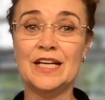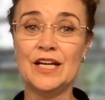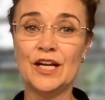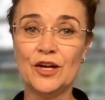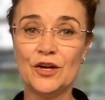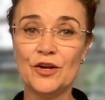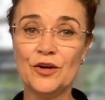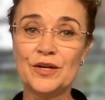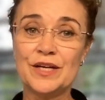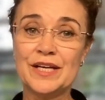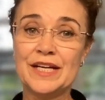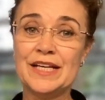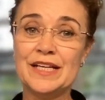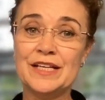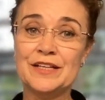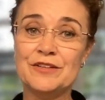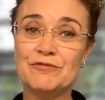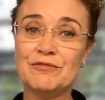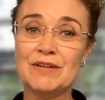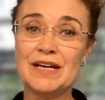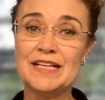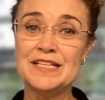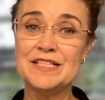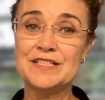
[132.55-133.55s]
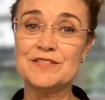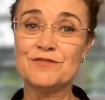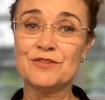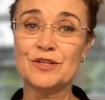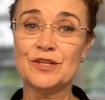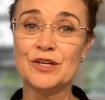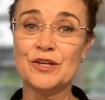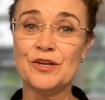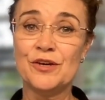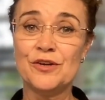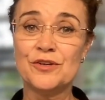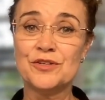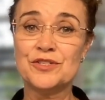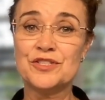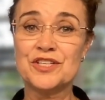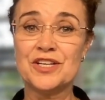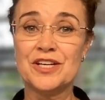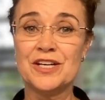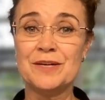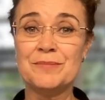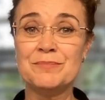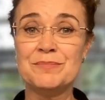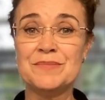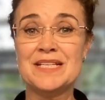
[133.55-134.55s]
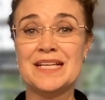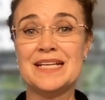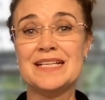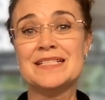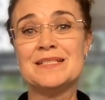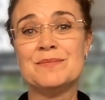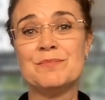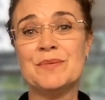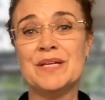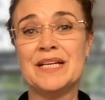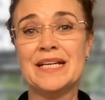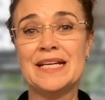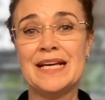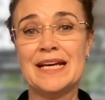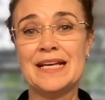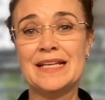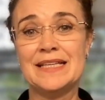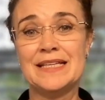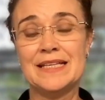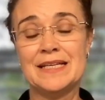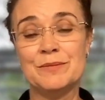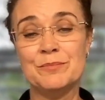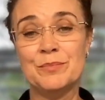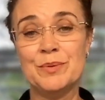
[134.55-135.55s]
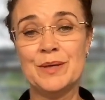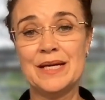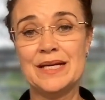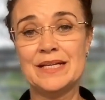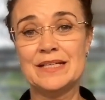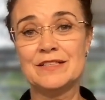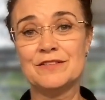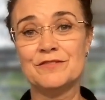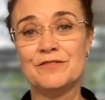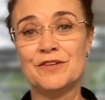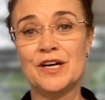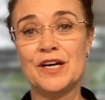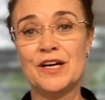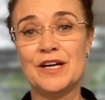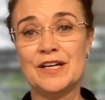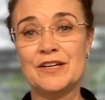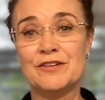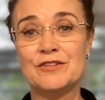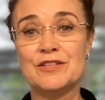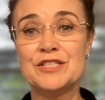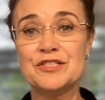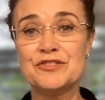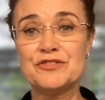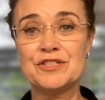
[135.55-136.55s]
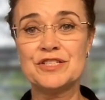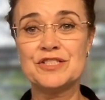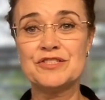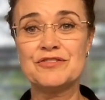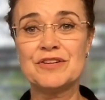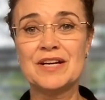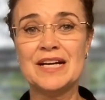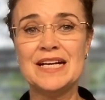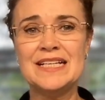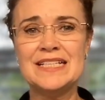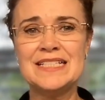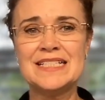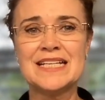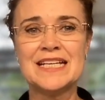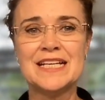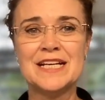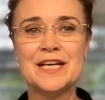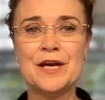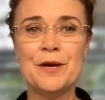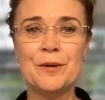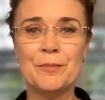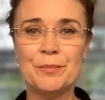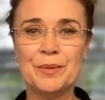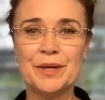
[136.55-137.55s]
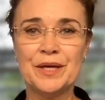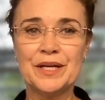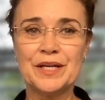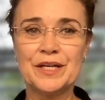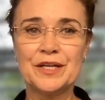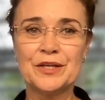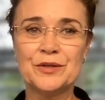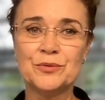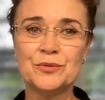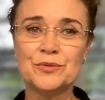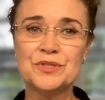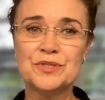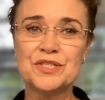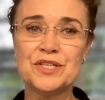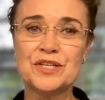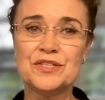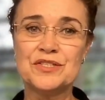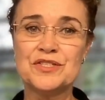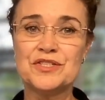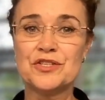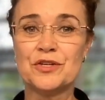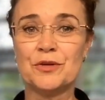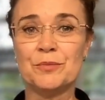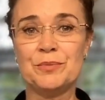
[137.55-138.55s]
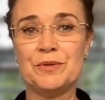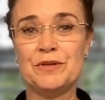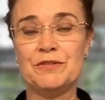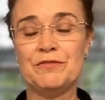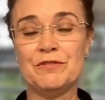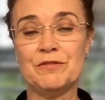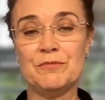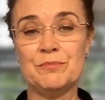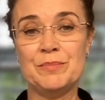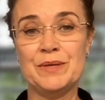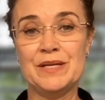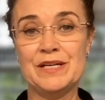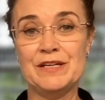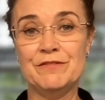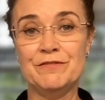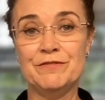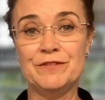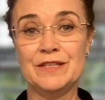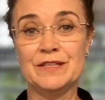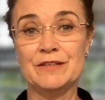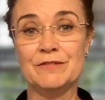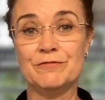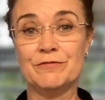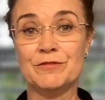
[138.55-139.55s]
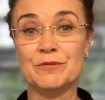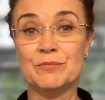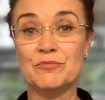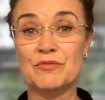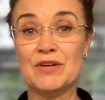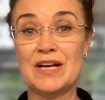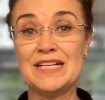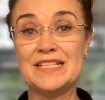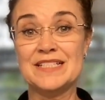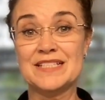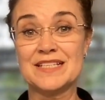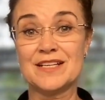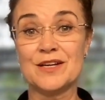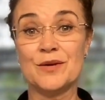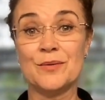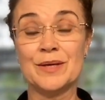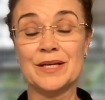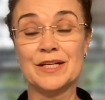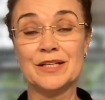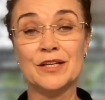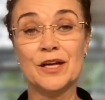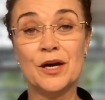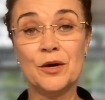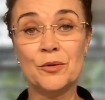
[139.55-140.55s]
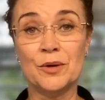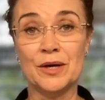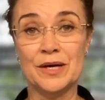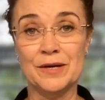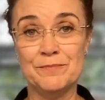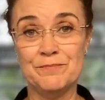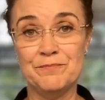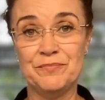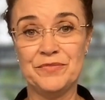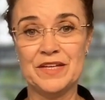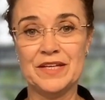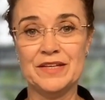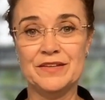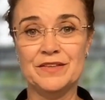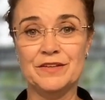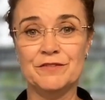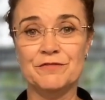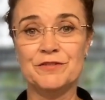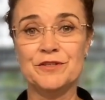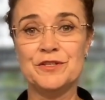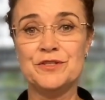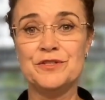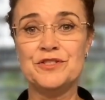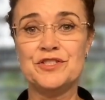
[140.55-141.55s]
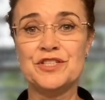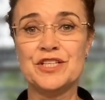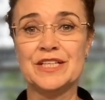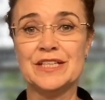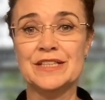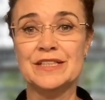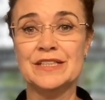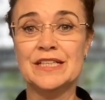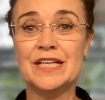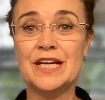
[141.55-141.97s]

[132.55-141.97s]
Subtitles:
Locking in rates for a long time does mitigate the impact of higher interest rates, but it can also stop you from benefiting from rates going lower in the future.